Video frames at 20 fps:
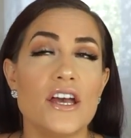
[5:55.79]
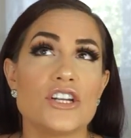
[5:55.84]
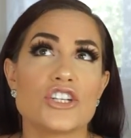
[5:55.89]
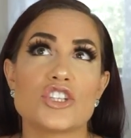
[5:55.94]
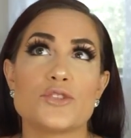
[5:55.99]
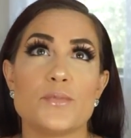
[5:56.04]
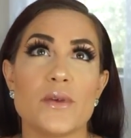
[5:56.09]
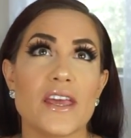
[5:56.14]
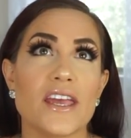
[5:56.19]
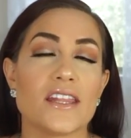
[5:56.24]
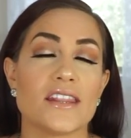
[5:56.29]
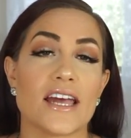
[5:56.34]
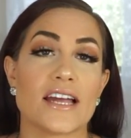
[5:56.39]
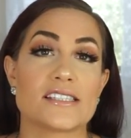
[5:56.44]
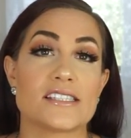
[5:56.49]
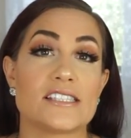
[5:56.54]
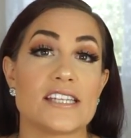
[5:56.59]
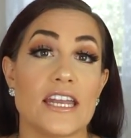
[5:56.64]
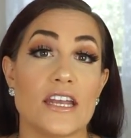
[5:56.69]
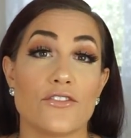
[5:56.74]
Just being in
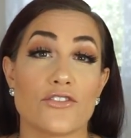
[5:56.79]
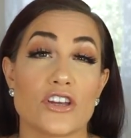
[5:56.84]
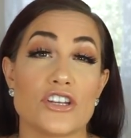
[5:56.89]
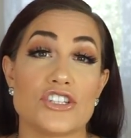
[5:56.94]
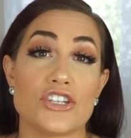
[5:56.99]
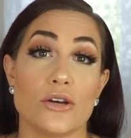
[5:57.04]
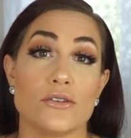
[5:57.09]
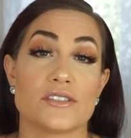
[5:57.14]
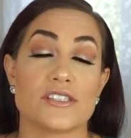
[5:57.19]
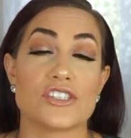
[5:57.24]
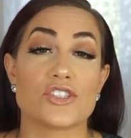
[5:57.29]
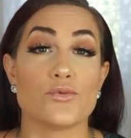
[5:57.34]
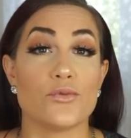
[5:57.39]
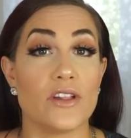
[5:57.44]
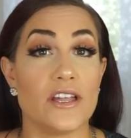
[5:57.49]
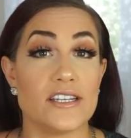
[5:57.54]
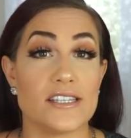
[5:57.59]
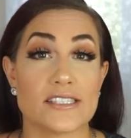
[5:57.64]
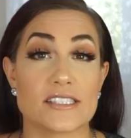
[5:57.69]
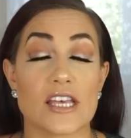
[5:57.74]
that state of ketosis
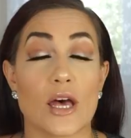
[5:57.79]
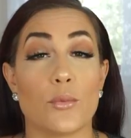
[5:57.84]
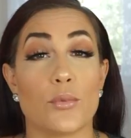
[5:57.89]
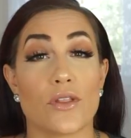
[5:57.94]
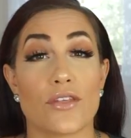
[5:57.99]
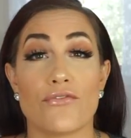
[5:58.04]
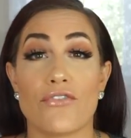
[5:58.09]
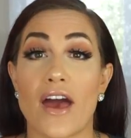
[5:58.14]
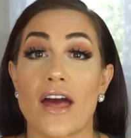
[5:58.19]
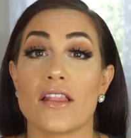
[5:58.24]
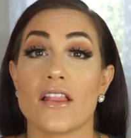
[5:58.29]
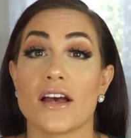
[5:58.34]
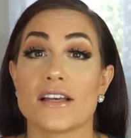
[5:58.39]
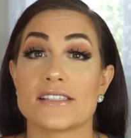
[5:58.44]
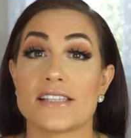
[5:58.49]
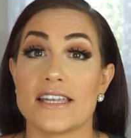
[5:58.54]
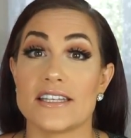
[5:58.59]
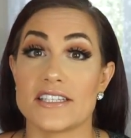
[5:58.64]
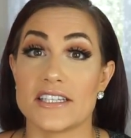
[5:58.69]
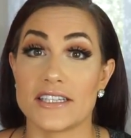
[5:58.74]
really does help with fat
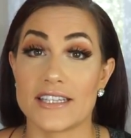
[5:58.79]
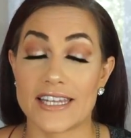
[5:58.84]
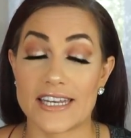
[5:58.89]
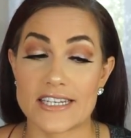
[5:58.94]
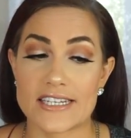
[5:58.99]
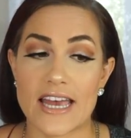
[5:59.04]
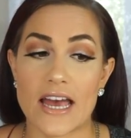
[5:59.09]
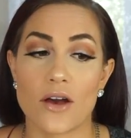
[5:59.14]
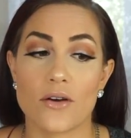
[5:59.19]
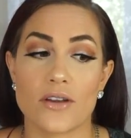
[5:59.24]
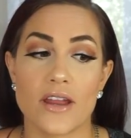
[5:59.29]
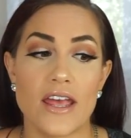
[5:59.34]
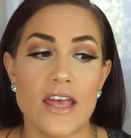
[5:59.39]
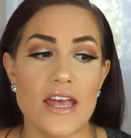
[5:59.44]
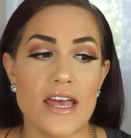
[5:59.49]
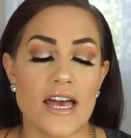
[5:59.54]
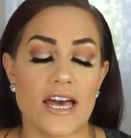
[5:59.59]
loss and to lean down.